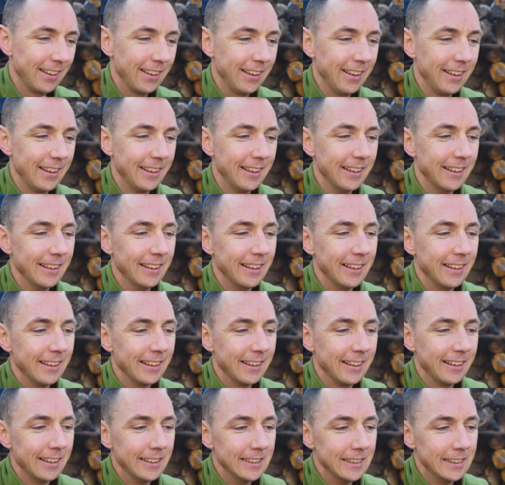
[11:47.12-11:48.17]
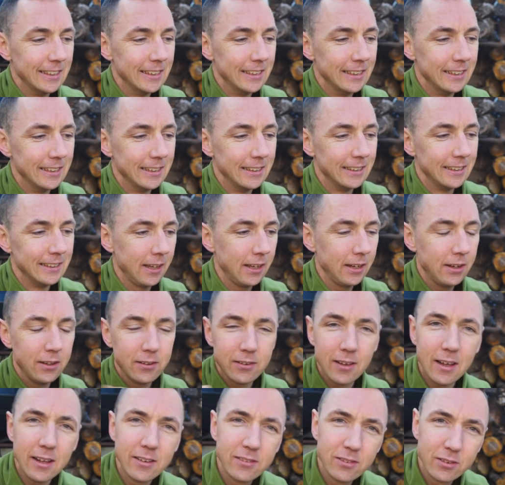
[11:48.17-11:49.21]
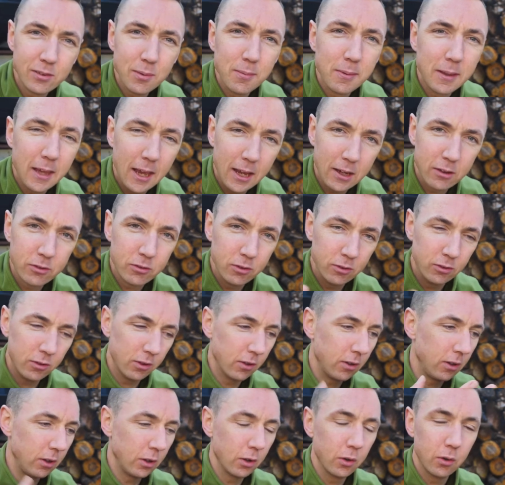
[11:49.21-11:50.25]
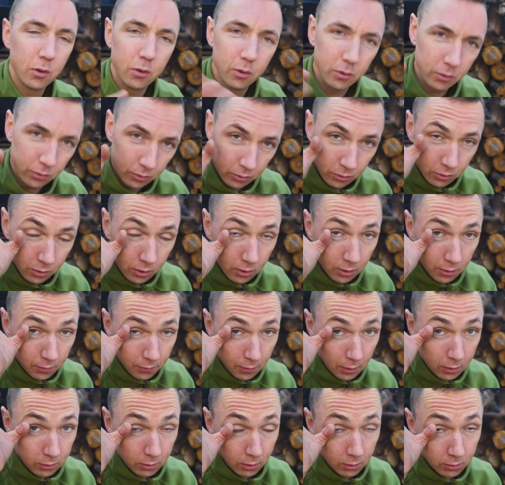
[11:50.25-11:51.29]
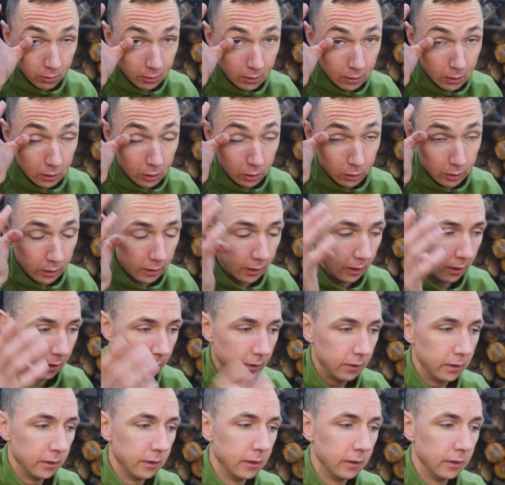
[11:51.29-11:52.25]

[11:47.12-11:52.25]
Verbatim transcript: it just adds something extra to your to the photos that you're looking at.